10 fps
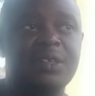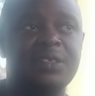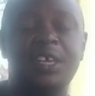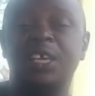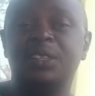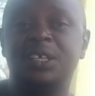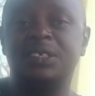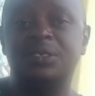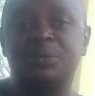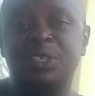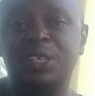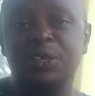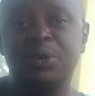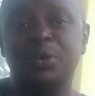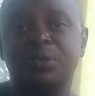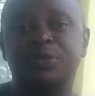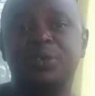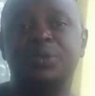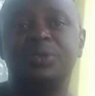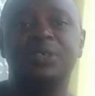saying that when they go
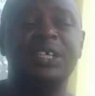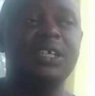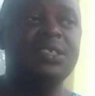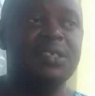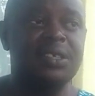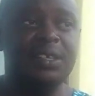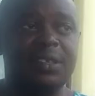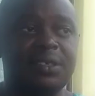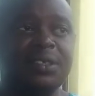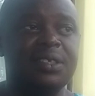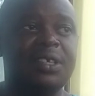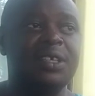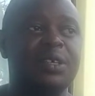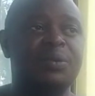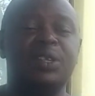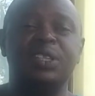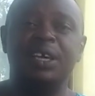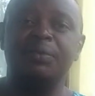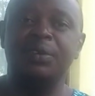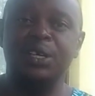for exercises, when they
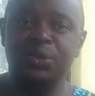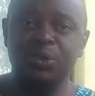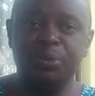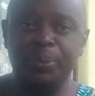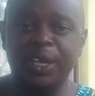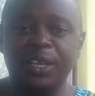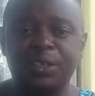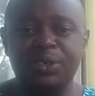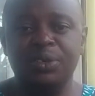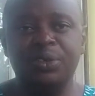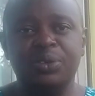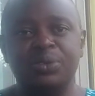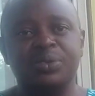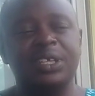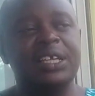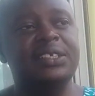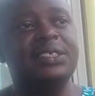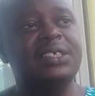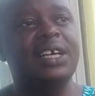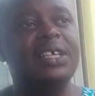have acute pain due to
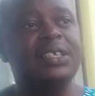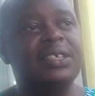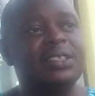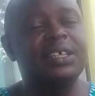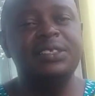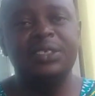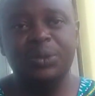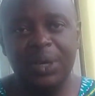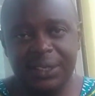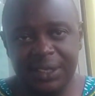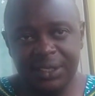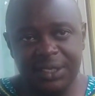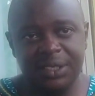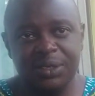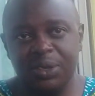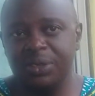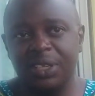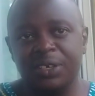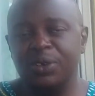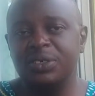sciatica, that it worsens or
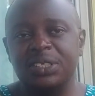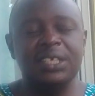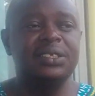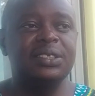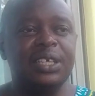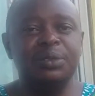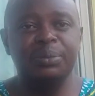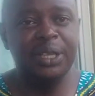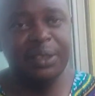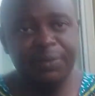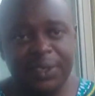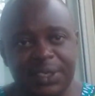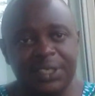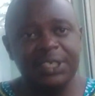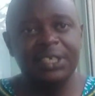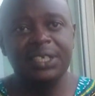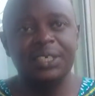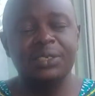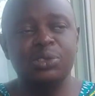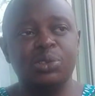they don't get any benefit.
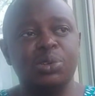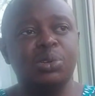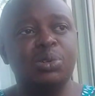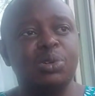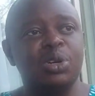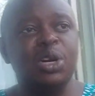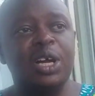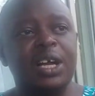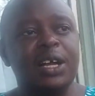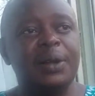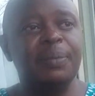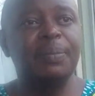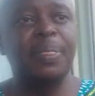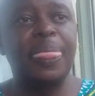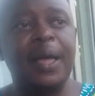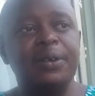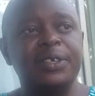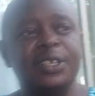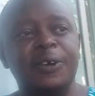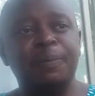So I would
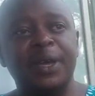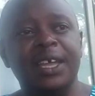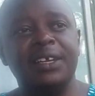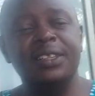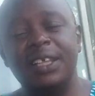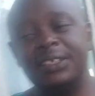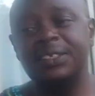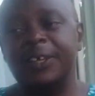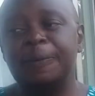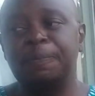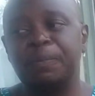recommend that